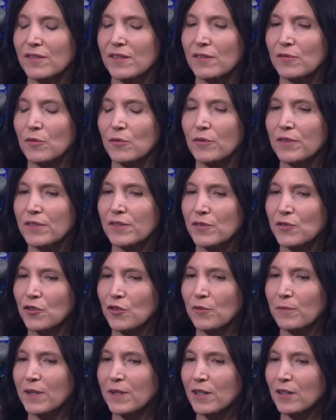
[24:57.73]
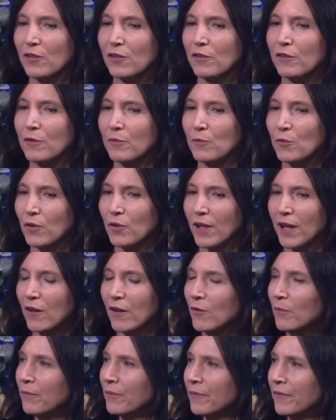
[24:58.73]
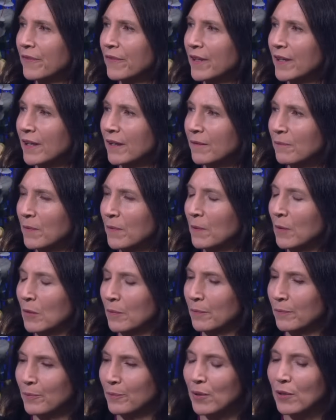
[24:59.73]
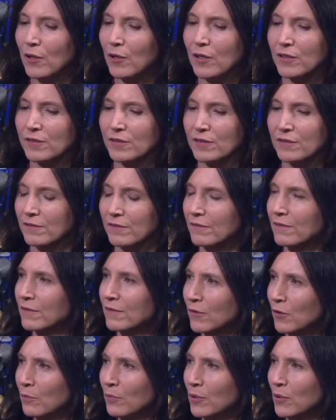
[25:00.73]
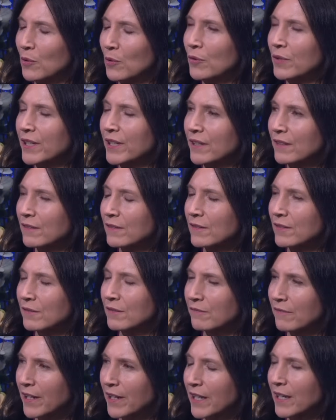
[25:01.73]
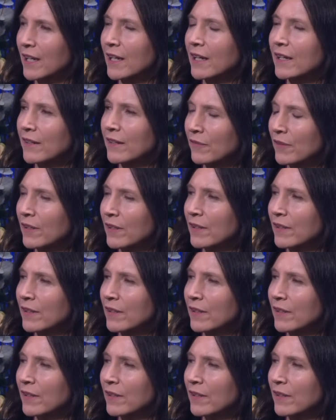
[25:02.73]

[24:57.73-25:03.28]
all this doom and gloom will help their plot or ploy to regulate everything.